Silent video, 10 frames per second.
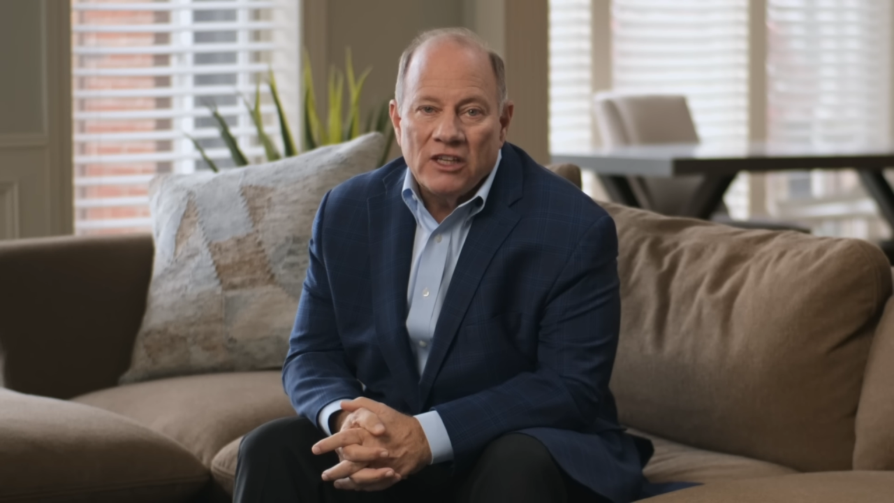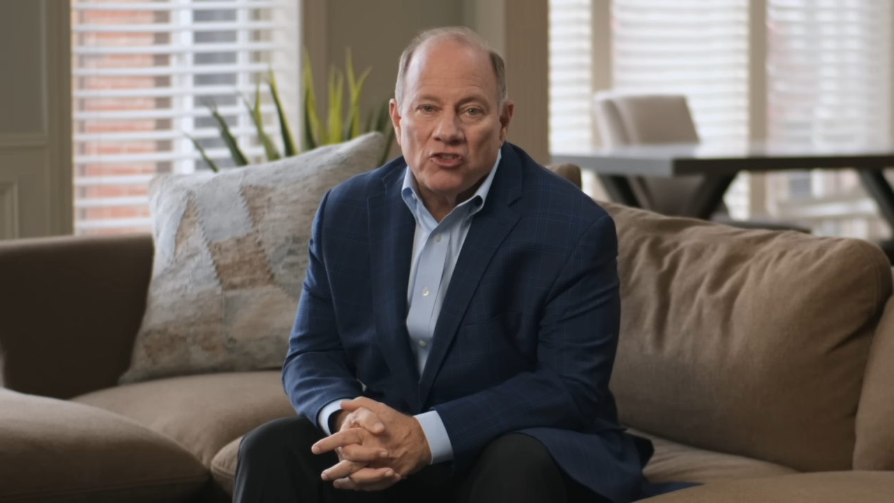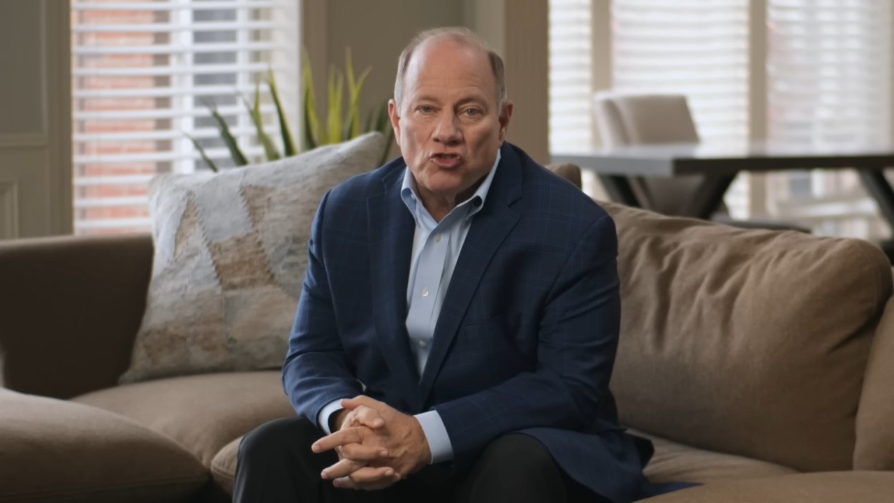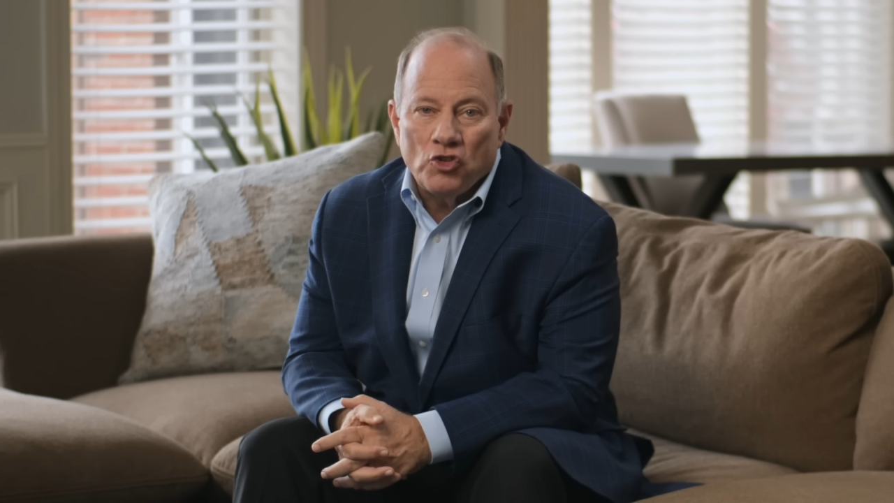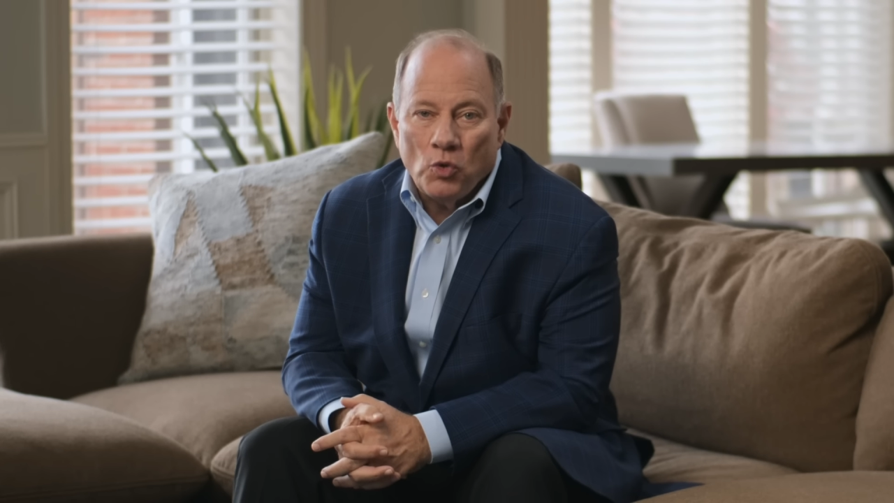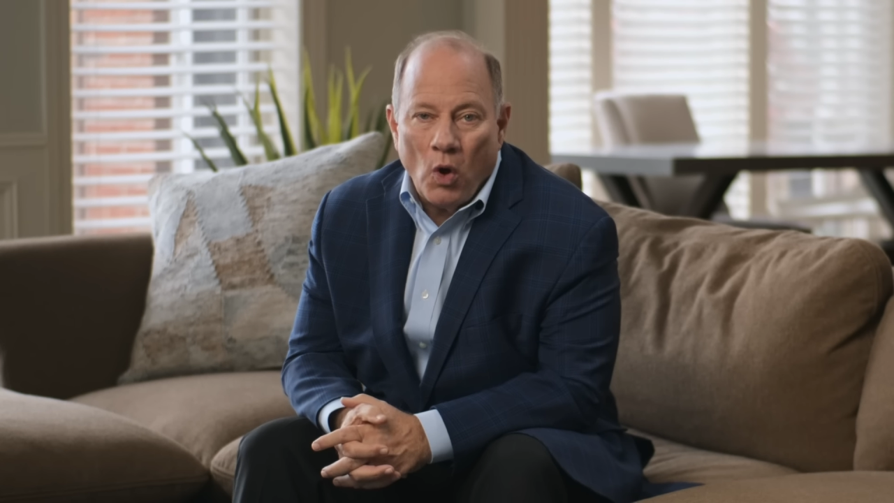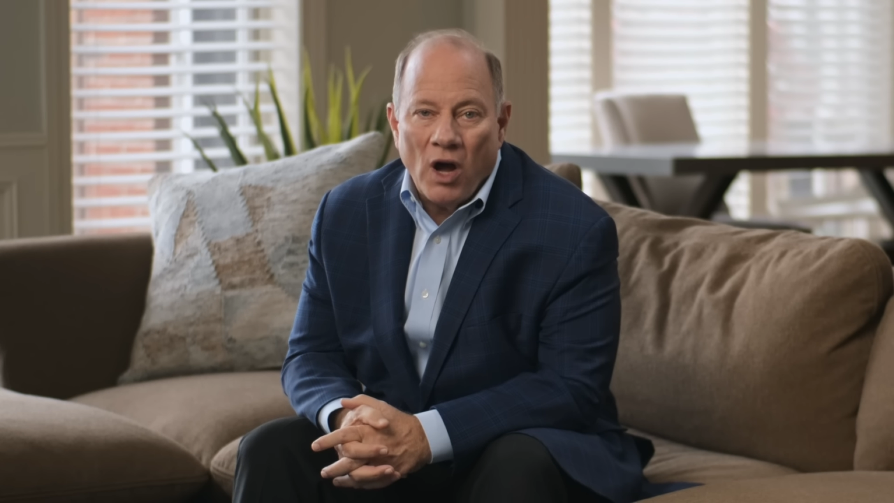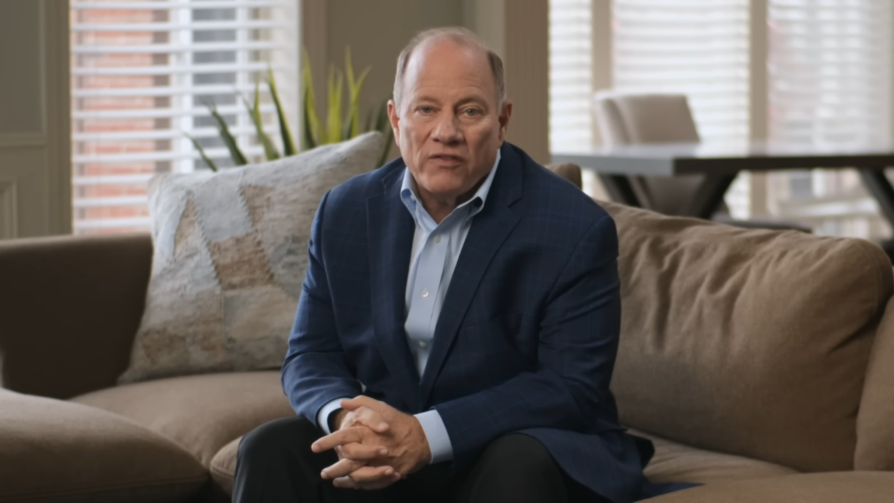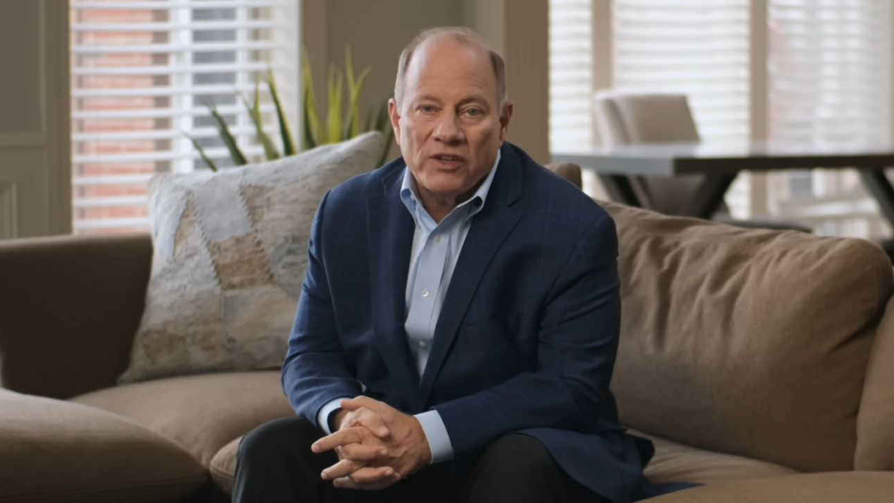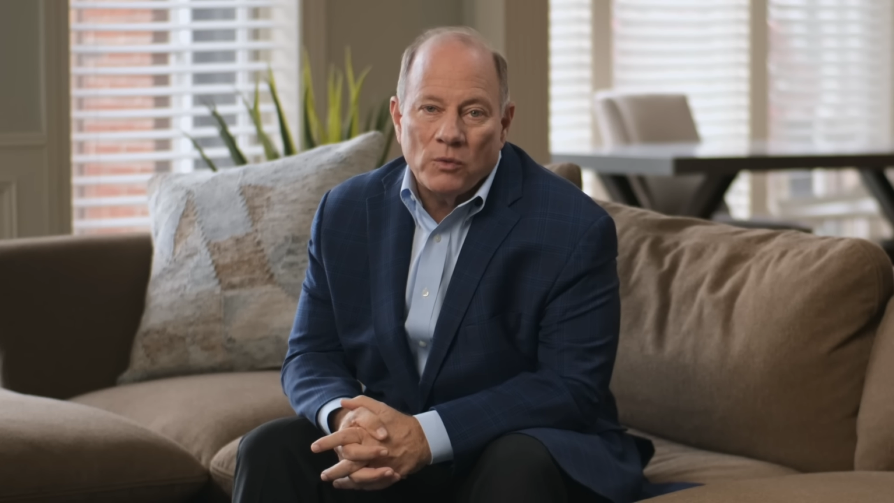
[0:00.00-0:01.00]
is too
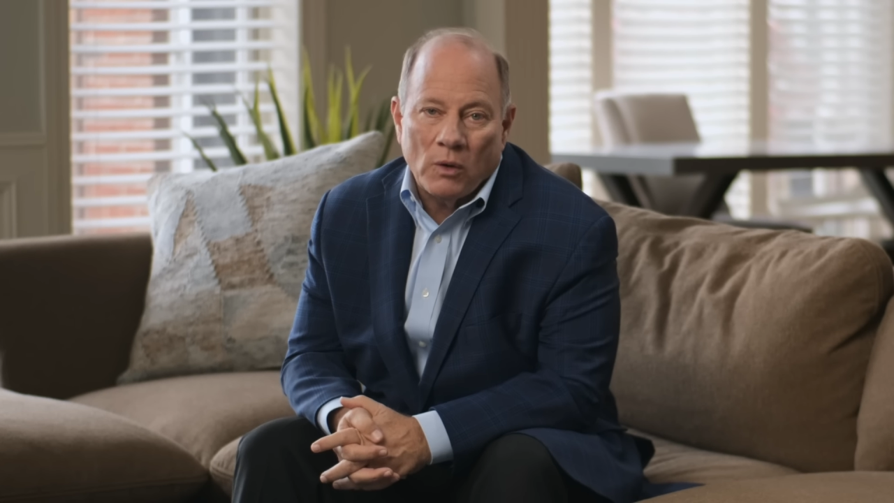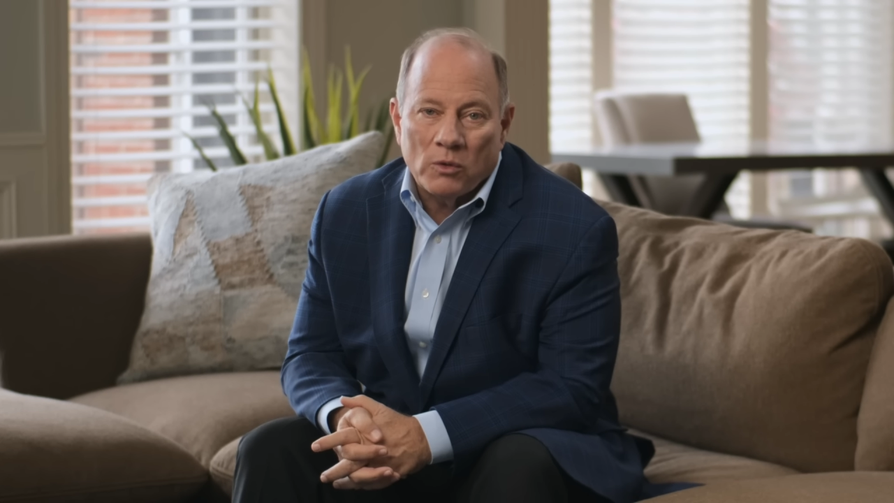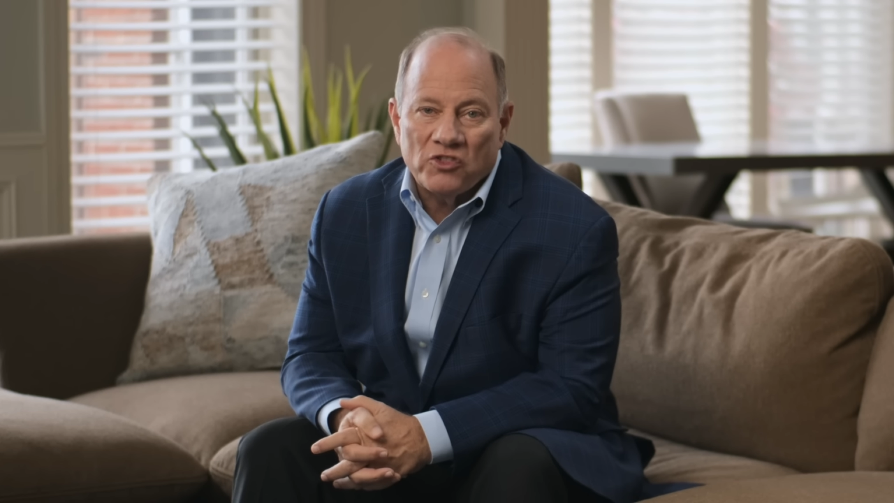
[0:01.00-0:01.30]
often what